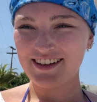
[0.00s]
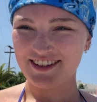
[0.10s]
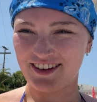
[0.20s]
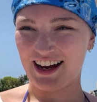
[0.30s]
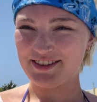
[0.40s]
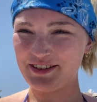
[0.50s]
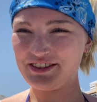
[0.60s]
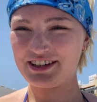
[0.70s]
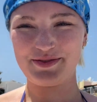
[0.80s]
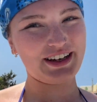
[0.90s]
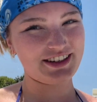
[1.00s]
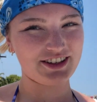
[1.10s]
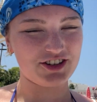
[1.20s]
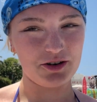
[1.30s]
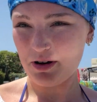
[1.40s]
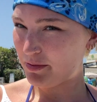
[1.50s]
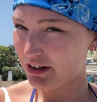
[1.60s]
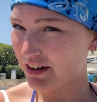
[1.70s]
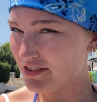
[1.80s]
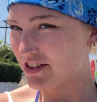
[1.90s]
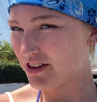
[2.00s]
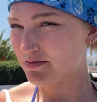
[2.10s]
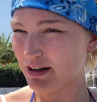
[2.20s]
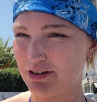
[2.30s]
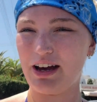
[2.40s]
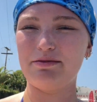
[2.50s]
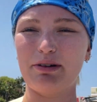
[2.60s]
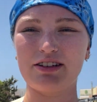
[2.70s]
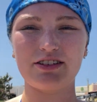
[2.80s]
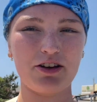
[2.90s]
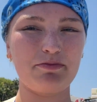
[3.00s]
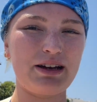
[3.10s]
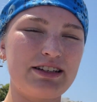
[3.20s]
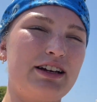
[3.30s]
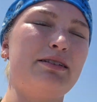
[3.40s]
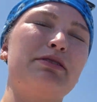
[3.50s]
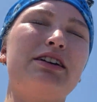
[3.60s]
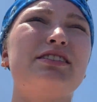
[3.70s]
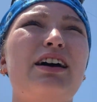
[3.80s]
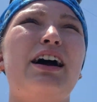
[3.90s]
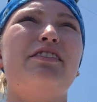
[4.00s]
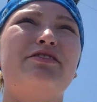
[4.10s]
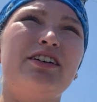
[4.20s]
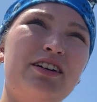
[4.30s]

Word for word: So guys, we've just been to the shop. Oh my god, I haven't shown them my new head mask. So basically, because I have,